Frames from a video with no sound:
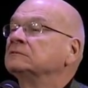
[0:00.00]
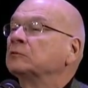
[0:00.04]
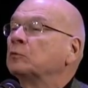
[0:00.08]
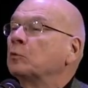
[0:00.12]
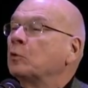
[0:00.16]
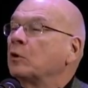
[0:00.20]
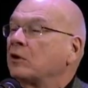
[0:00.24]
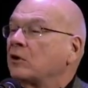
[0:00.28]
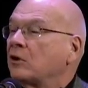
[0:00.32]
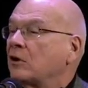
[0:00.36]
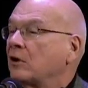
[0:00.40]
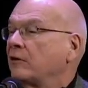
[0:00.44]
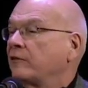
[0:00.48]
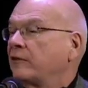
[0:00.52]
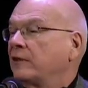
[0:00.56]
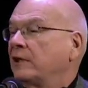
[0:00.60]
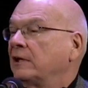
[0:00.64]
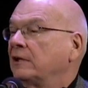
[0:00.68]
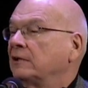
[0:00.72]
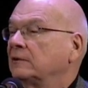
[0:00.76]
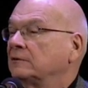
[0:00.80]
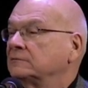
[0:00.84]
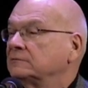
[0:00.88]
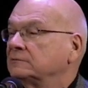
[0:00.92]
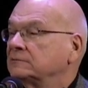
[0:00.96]
What are
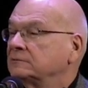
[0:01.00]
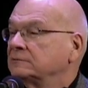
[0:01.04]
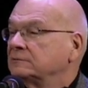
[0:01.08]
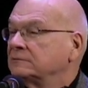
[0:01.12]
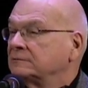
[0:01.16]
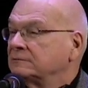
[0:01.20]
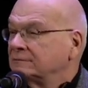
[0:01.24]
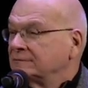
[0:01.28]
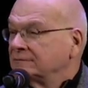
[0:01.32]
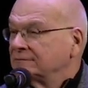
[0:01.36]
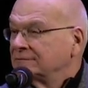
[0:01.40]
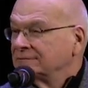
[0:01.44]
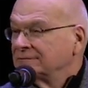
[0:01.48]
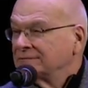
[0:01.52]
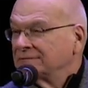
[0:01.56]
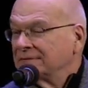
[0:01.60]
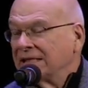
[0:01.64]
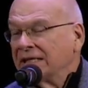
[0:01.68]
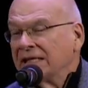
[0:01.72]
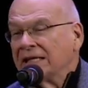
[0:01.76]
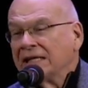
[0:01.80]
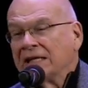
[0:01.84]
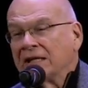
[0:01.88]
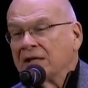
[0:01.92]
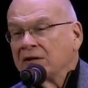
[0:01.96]

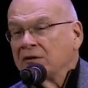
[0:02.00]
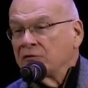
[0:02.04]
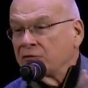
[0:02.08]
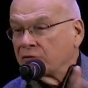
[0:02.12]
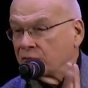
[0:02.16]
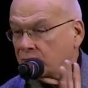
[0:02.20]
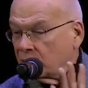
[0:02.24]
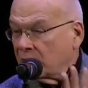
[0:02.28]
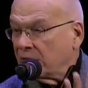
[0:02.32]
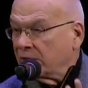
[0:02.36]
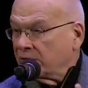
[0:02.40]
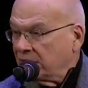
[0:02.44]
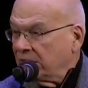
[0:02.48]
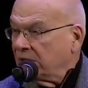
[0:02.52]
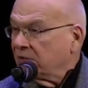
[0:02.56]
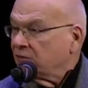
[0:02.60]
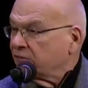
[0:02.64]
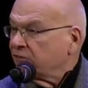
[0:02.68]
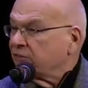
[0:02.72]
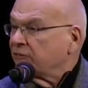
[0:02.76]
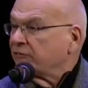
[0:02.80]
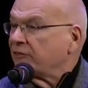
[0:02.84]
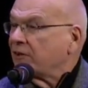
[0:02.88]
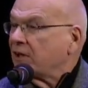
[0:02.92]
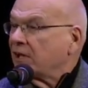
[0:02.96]
they?
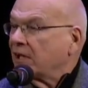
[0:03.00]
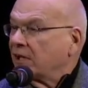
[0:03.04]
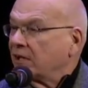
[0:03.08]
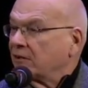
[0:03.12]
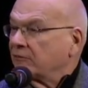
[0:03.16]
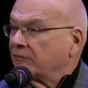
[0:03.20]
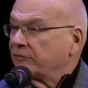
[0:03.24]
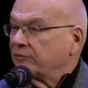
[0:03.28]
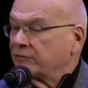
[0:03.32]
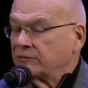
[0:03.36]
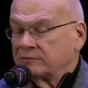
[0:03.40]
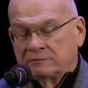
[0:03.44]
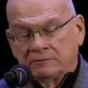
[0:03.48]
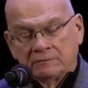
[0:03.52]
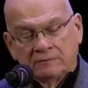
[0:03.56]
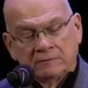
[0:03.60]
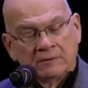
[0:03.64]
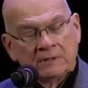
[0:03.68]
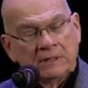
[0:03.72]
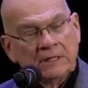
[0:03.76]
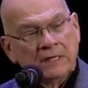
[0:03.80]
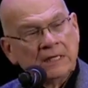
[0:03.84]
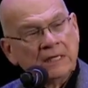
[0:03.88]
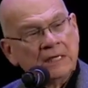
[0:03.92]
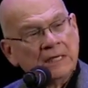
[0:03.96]
Here's the 5.
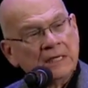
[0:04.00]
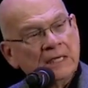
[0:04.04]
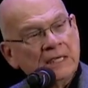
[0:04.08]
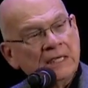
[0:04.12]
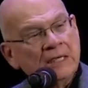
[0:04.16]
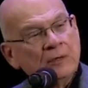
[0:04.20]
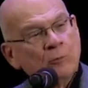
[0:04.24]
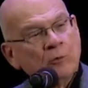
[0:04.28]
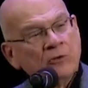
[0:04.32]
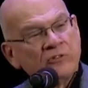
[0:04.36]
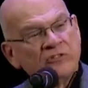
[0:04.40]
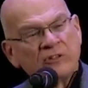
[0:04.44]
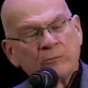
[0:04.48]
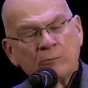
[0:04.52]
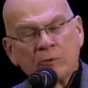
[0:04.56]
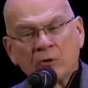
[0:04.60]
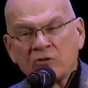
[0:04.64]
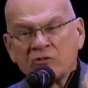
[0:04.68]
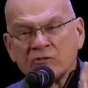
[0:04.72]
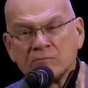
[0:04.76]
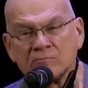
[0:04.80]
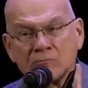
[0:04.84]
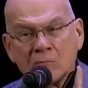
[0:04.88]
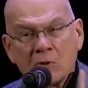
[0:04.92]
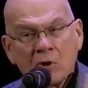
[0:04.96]
It was the
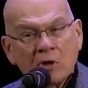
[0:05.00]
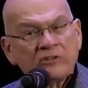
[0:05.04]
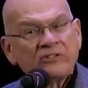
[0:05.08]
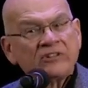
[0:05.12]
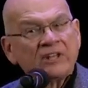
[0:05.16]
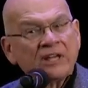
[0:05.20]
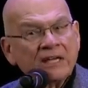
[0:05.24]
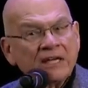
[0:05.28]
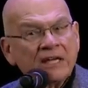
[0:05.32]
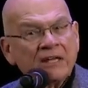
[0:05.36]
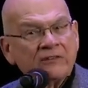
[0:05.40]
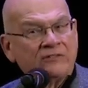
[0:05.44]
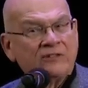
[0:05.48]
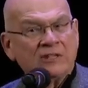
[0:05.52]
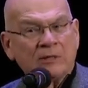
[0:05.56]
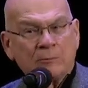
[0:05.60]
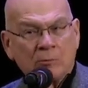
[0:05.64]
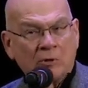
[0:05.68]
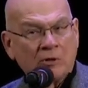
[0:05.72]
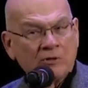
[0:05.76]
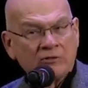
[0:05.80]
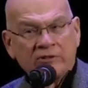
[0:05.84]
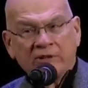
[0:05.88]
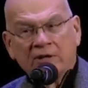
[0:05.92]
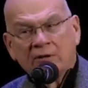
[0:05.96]
most multi-ethnic,
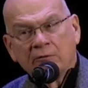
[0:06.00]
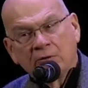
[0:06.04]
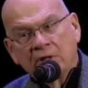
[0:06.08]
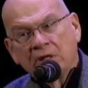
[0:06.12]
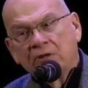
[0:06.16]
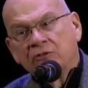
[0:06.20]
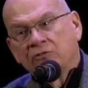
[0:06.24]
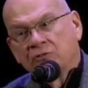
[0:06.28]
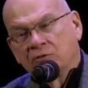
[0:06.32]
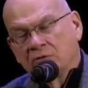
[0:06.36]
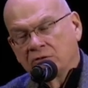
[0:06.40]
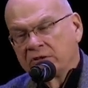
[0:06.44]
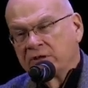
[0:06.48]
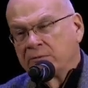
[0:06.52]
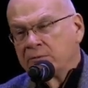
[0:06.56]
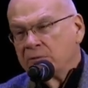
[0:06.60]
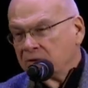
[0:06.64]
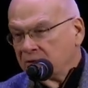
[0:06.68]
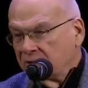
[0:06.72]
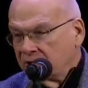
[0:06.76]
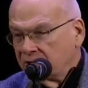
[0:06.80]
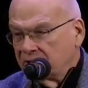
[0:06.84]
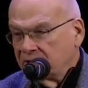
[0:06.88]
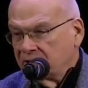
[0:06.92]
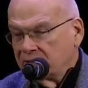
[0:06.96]
multiracial
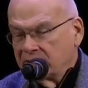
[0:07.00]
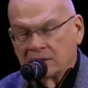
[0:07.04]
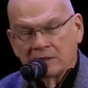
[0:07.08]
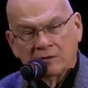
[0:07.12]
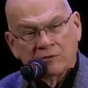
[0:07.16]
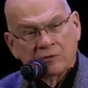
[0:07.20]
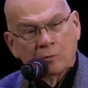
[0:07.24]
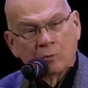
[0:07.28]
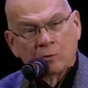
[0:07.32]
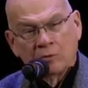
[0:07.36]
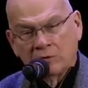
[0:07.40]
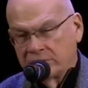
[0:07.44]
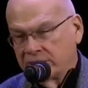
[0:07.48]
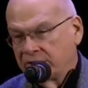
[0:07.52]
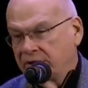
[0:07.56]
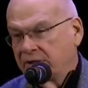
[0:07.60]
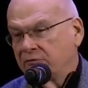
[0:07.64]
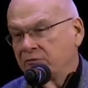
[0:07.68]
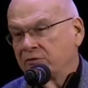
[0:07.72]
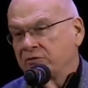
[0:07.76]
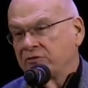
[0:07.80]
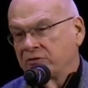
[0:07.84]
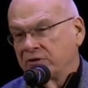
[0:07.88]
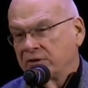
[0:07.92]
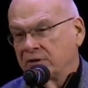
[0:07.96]
community the world had
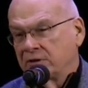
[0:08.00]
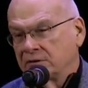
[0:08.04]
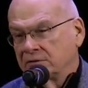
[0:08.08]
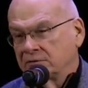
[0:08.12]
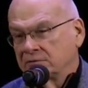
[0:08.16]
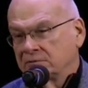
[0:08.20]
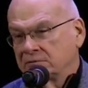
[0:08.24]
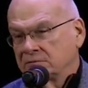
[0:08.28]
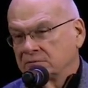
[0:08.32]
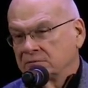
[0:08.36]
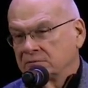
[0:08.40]
ever seen.